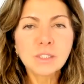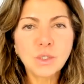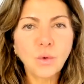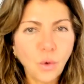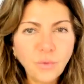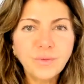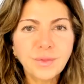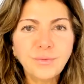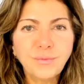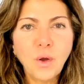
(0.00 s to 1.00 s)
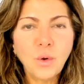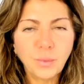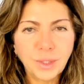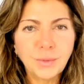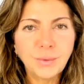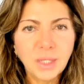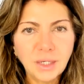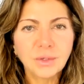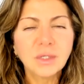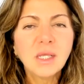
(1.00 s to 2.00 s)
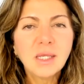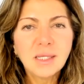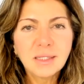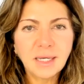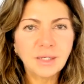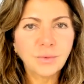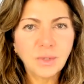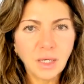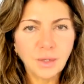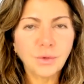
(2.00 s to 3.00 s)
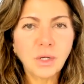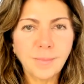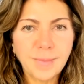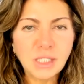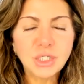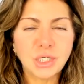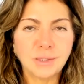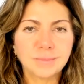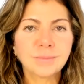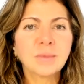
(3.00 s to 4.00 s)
So over the phone, when you hear, can you cut your commission?